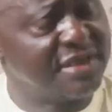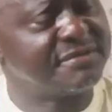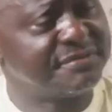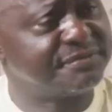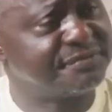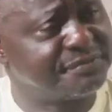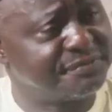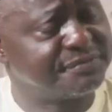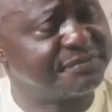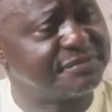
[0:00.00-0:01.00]
Yeah.
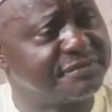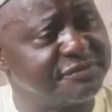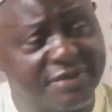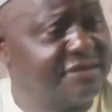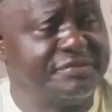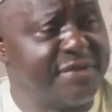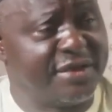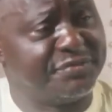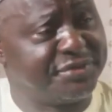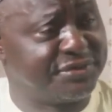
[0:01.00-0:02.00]
That's my
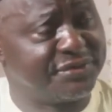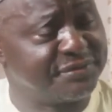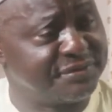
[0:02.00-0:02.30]
opinion.